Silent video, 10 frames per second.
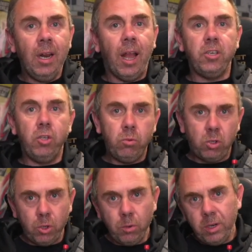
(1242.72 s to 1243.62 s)
and you
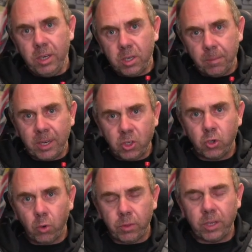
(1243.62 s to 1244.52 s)
do need to make
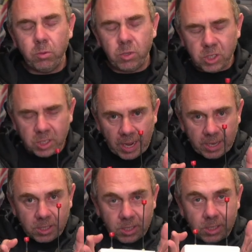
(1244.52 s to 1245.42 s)
sure that you
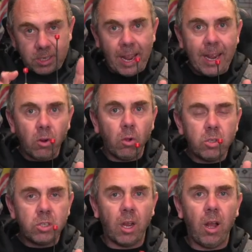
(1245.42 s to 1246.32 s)
stay dead
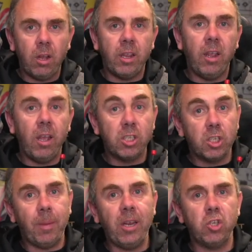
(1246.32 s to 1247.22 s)
on target,
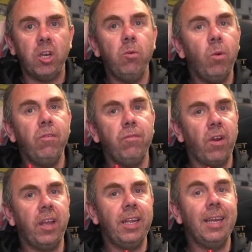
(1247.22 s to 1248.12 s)
especially when
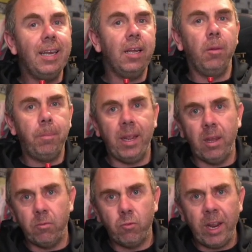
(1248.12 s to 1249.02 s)
flying a little bit
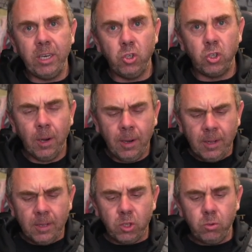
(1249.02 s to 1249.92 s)
at range.
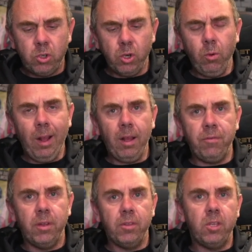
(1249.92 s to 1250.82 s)
You do
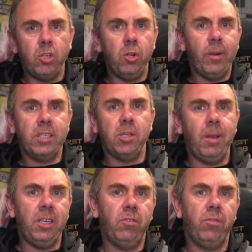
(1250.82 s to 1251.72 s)
have the two
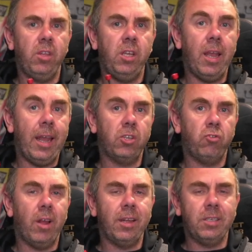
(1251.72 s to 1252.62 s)
SMAs for the
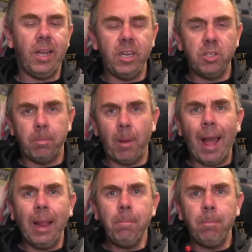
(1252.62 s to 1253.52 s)
extra antennas, but
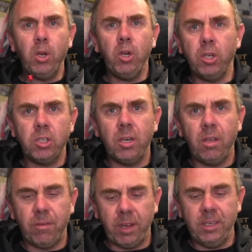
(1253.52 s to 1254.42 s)
I'm
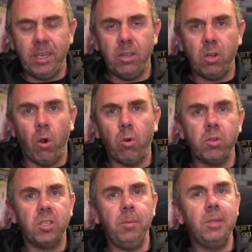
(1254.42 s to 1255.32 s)
personally finding the
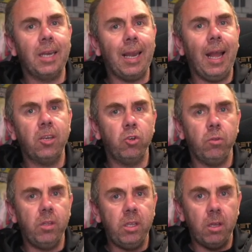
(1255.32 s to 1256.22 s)
goggles seem to latch
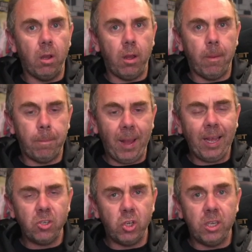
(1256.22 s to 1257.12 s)
on the uh,
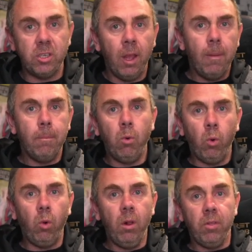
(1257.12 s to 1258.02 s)
patches
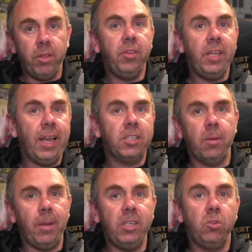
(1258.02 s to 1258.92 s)
more than the
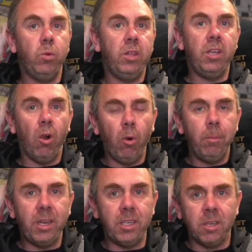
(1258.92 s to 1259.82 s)
SMAs with the
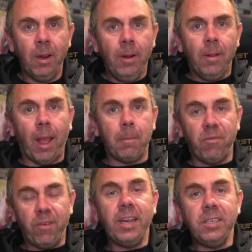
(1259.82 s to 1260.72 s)
Omnis. I'm
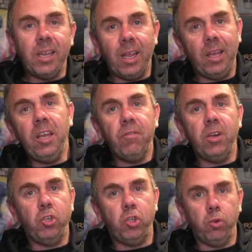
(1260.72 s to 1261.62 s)
finding even
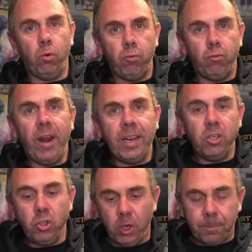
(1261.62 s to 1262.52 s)
at short
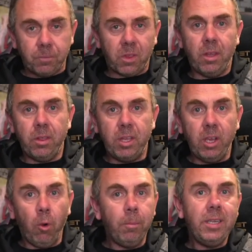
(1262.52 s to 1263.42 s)
range, the
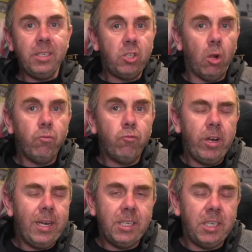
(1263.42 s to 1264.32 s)
Omnis don't
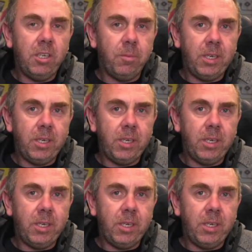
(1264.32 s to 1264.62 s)
really seem to be